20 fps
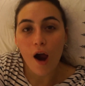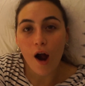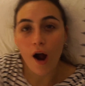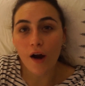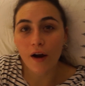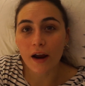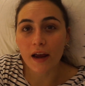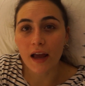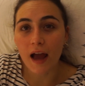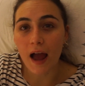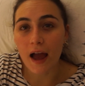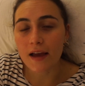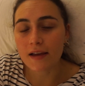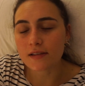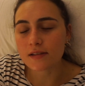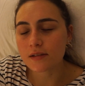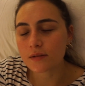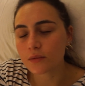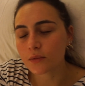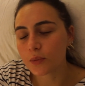Alright
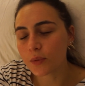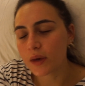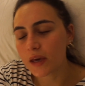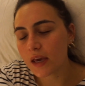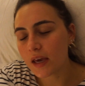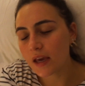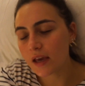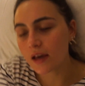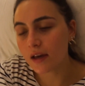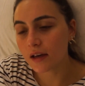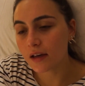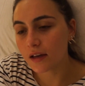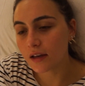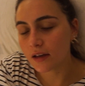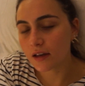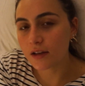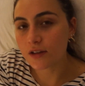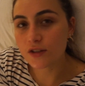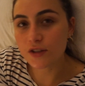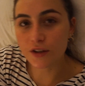guys, we
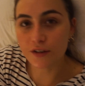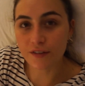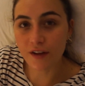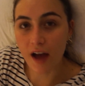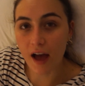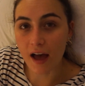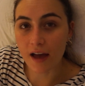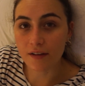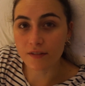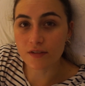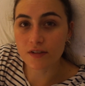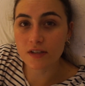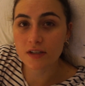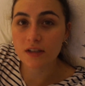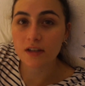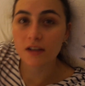survived.